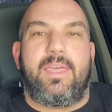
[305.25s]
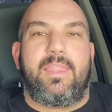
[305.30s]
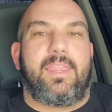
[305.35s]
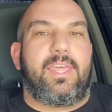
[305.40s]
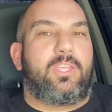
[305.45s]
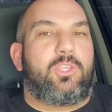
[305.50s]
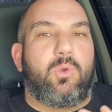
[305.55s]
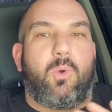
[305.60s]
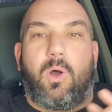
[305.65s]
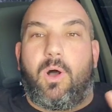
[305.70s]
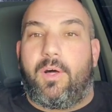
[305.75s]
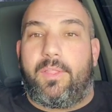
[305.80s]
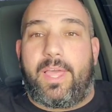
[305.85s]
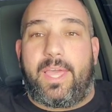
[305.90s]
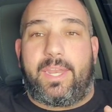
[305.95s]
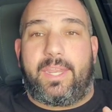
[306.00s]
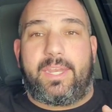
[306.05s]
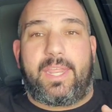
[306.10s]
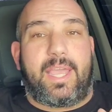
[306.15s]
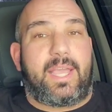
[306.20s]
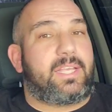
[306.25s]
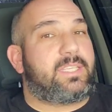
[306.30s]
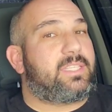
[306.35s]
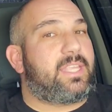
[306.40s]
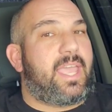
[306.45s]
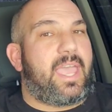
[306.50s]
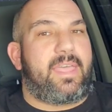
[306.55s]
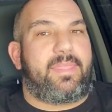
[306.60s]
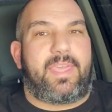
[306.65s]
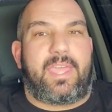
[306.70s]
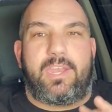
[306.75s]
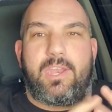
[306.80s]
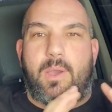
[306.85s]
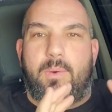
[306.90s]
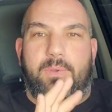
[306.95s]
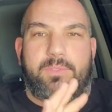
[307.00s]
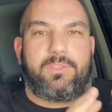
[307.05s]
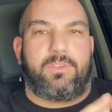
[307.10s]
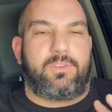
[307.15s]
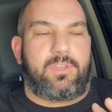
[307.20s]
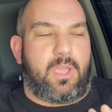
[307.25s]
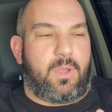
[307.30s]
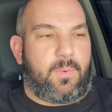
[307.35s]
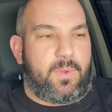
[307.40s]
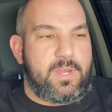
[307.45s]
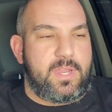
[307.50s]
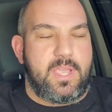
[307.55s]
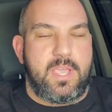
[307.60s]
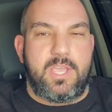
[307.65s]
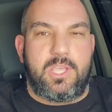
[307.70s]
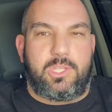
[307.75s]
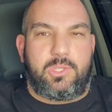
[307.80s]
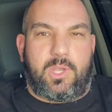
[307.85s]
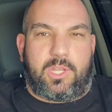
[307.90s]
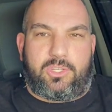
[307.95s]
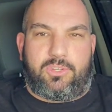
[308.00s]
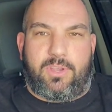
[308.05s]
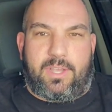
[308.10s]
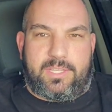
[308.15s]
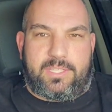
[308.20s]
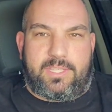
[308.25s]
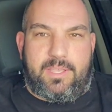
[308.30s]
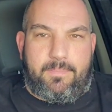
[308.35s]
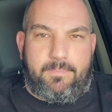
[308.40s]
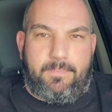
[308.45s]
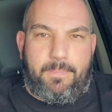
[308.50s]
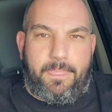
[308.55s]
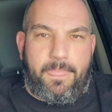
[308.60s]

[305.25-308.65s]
They do all that in-house. They know what they're doing. So I trust them.